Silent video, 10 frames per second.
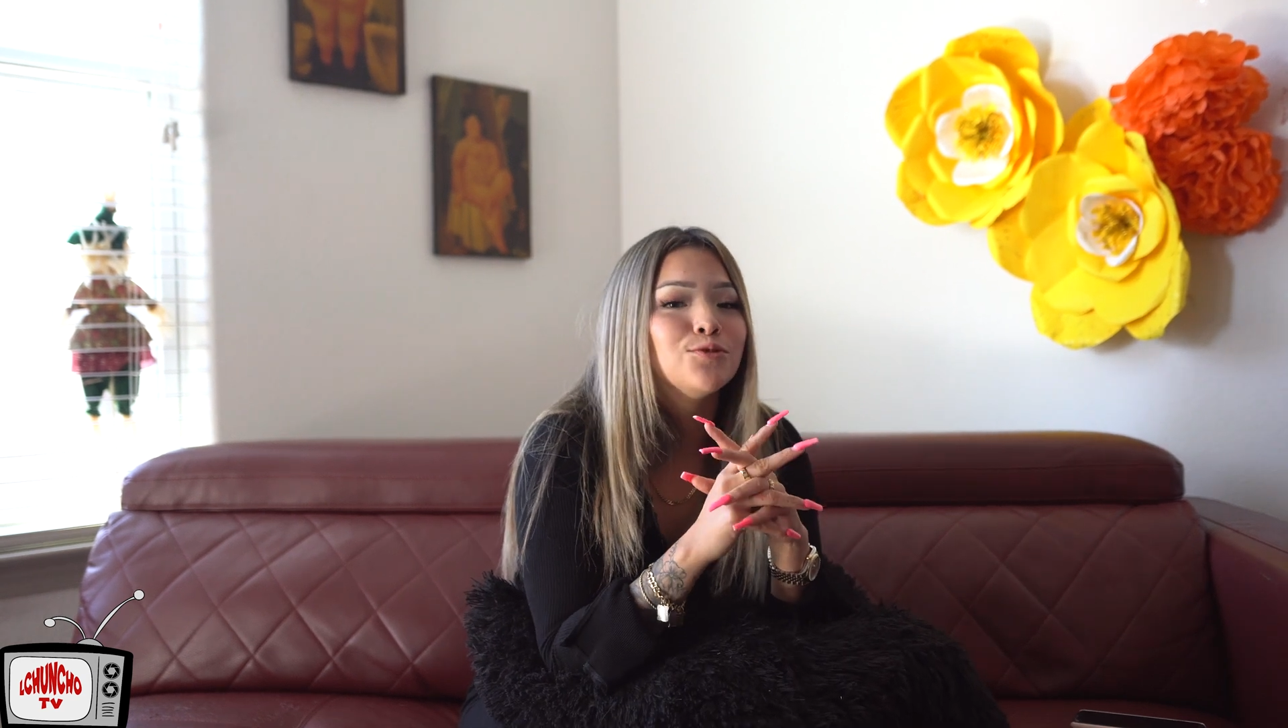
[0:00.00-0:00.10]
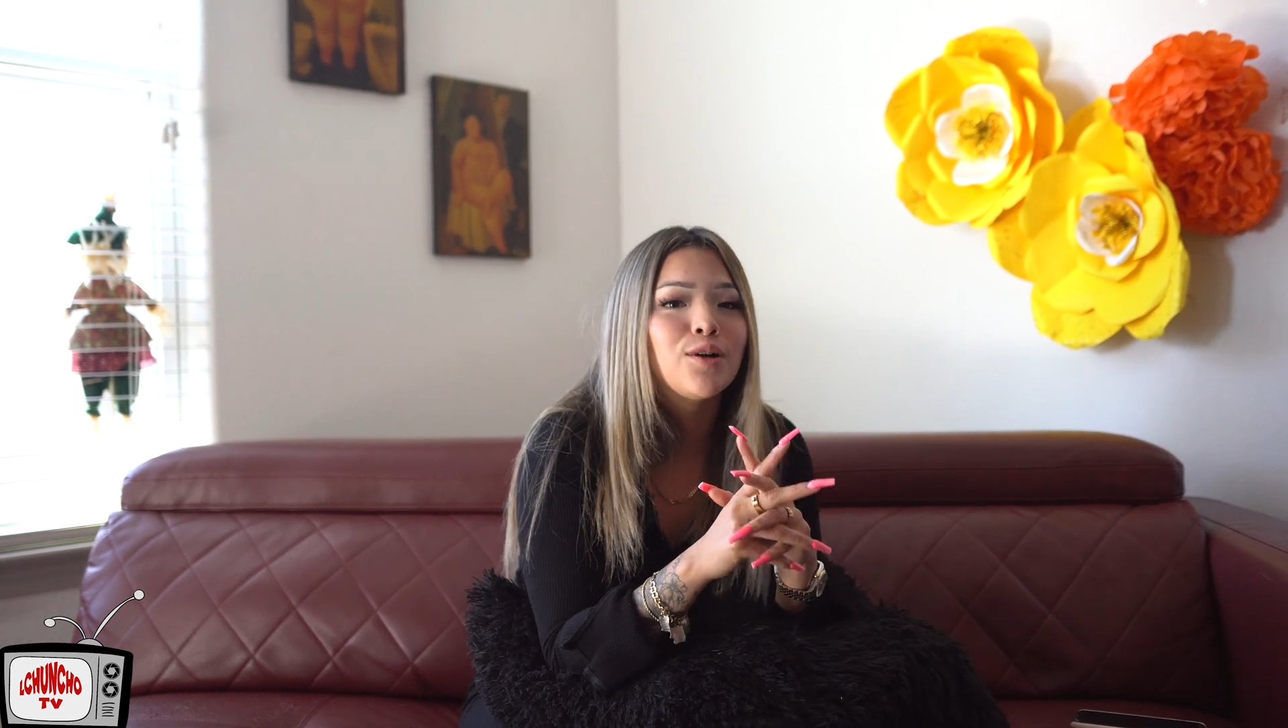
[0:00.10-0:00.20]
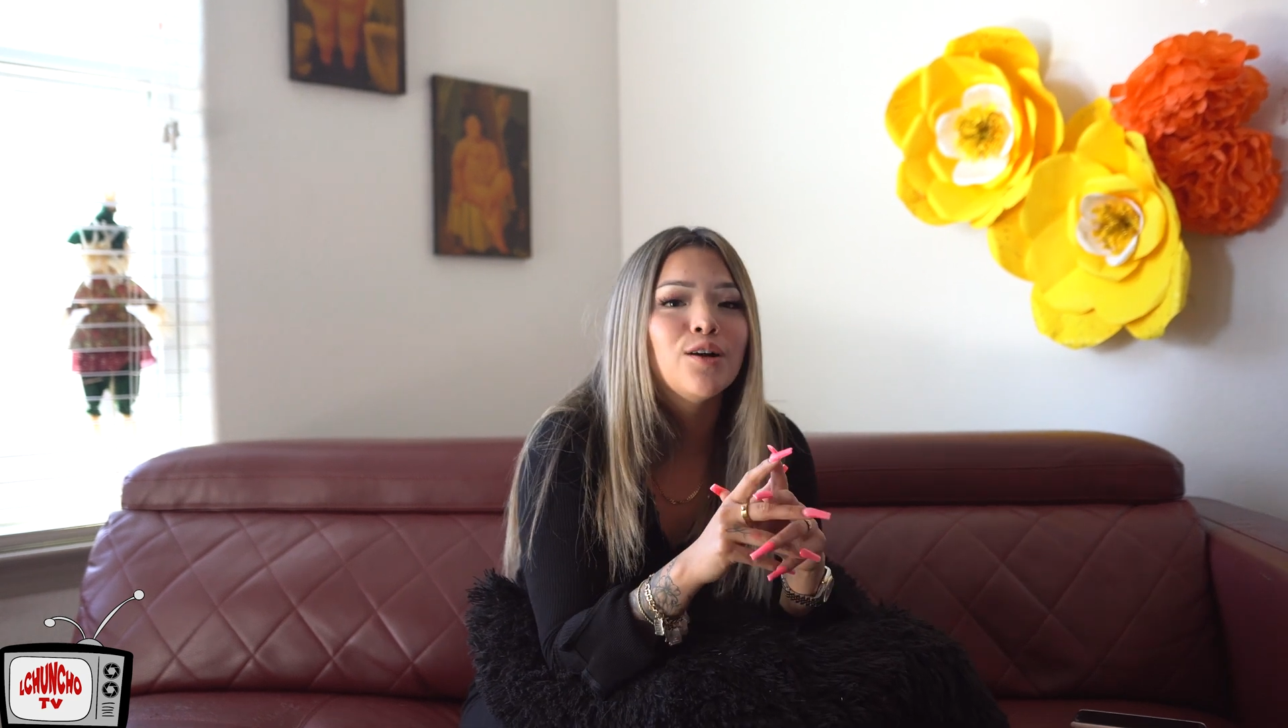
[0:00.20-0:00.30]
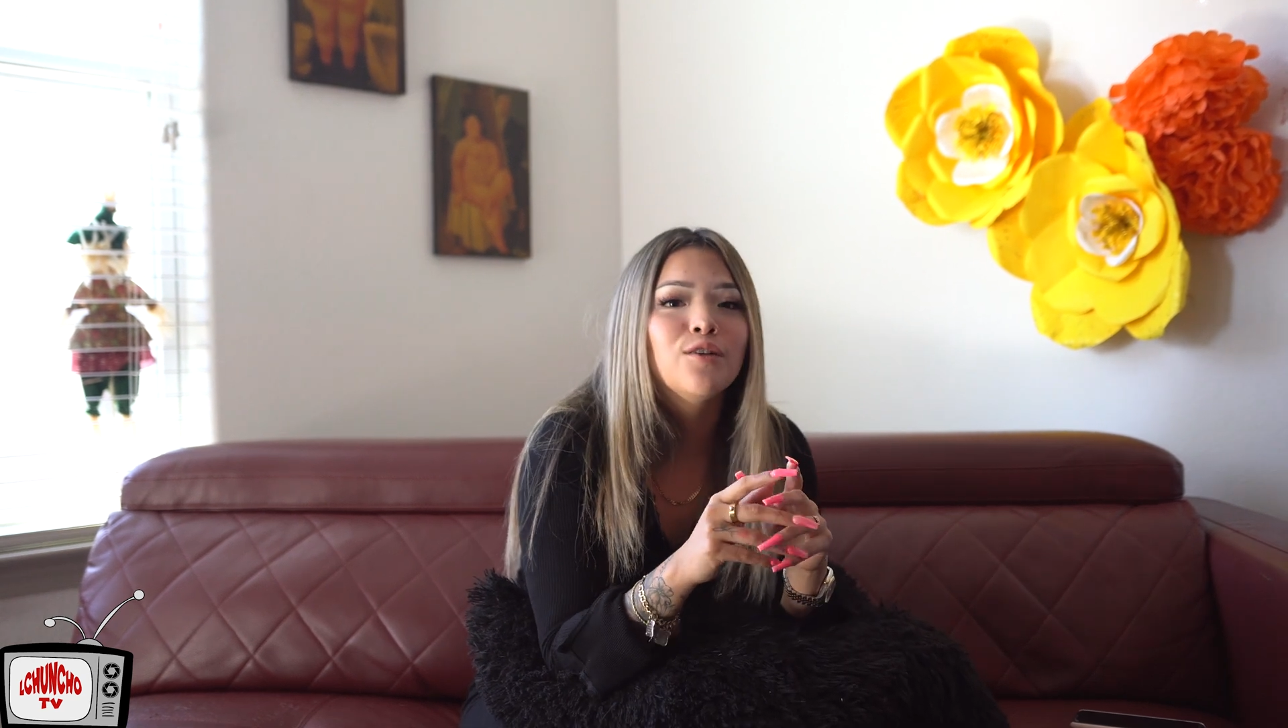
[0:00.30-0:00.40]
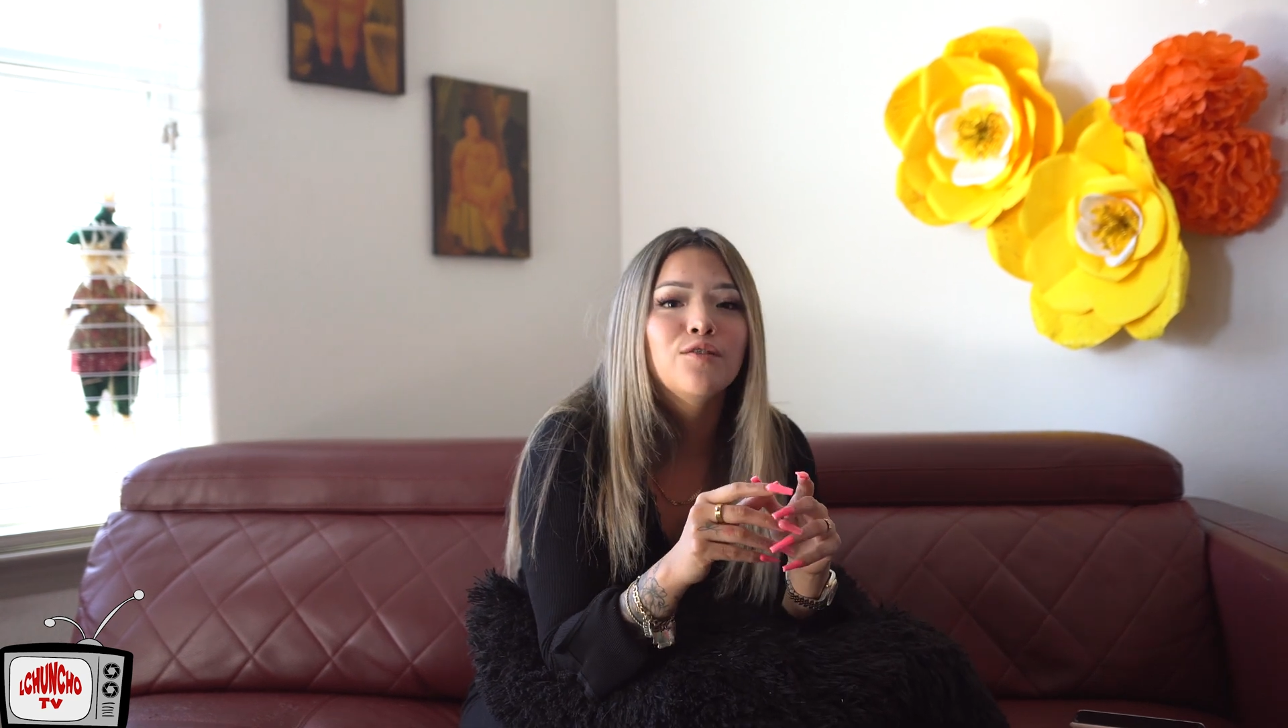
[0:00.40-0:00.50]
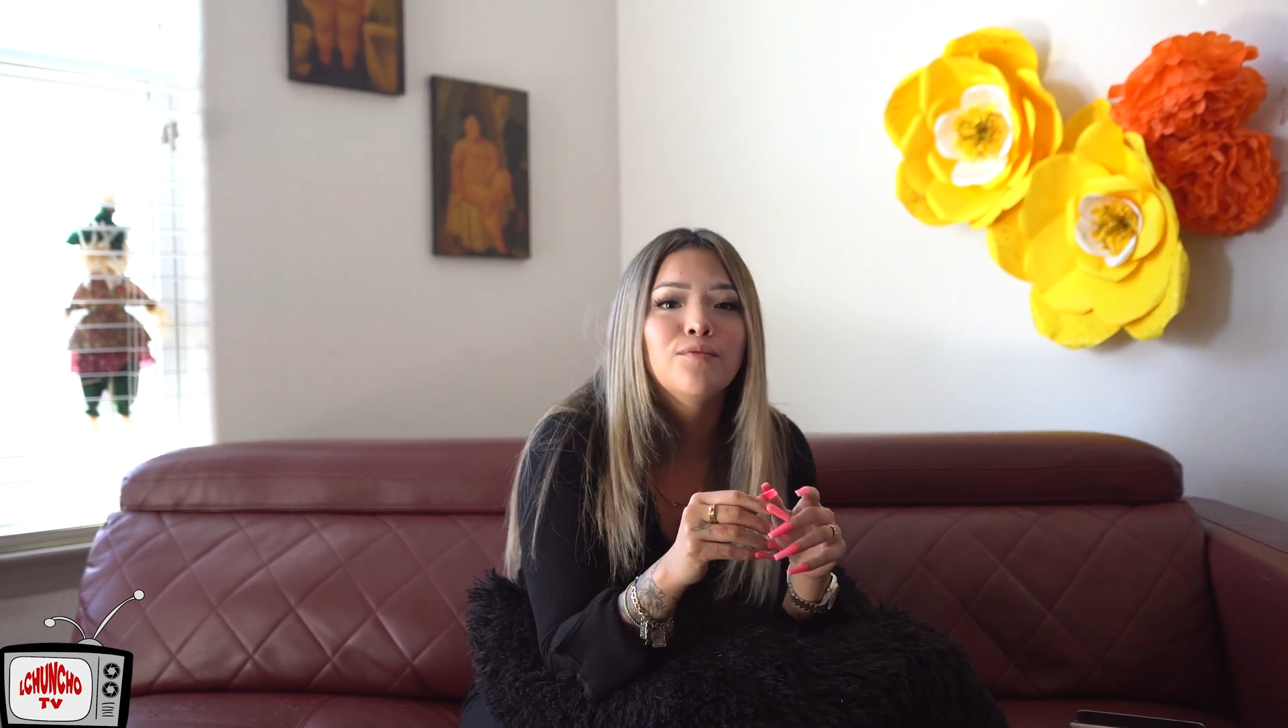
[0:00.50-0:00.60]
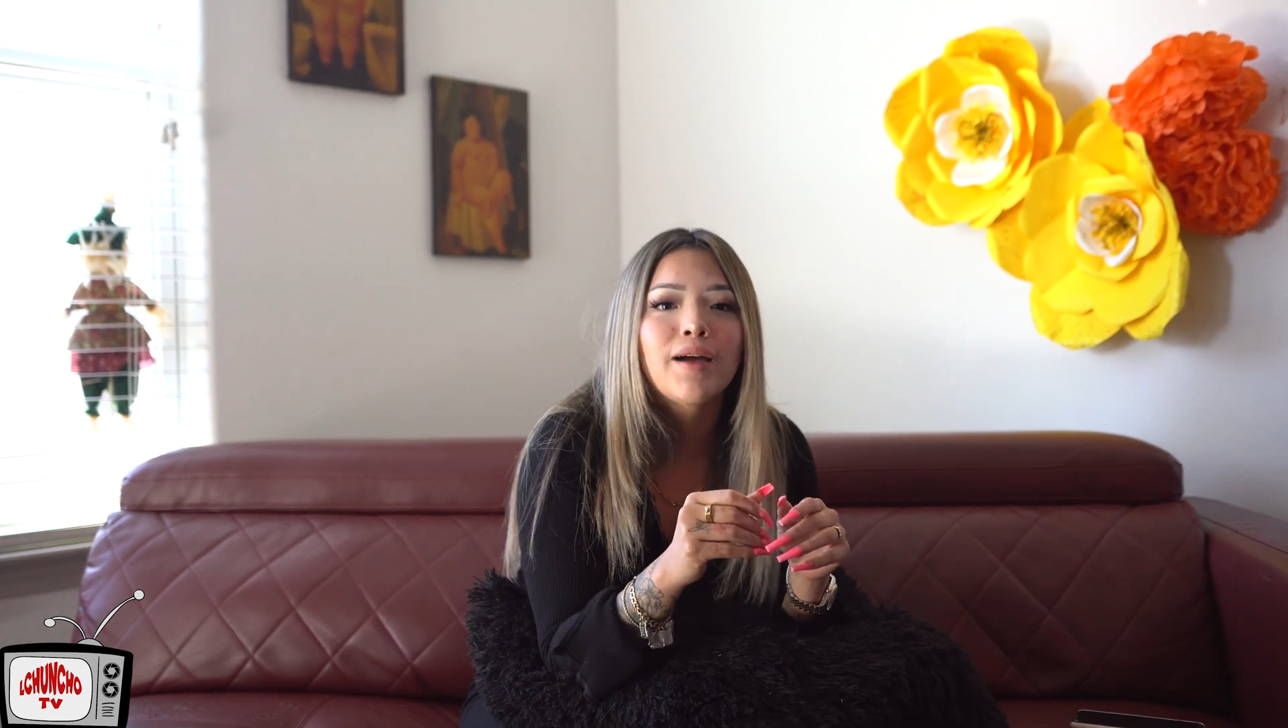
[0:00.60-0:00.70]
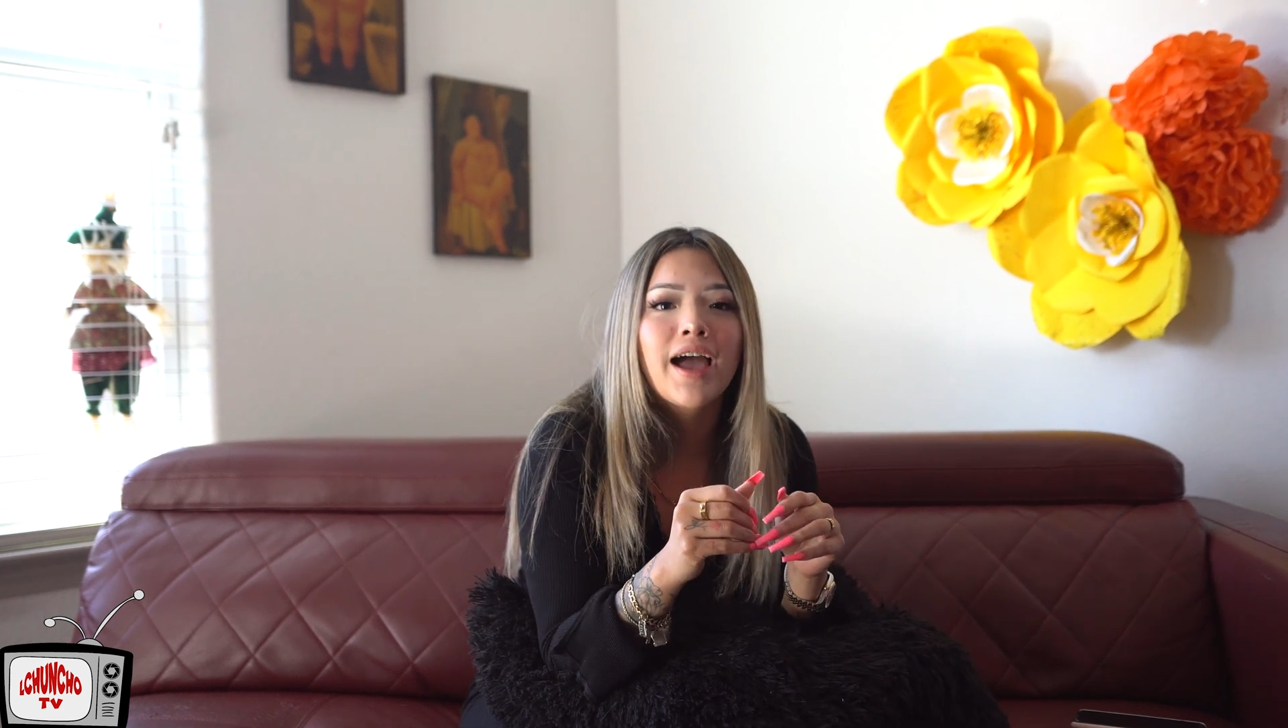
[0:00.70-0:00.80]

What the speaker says: drove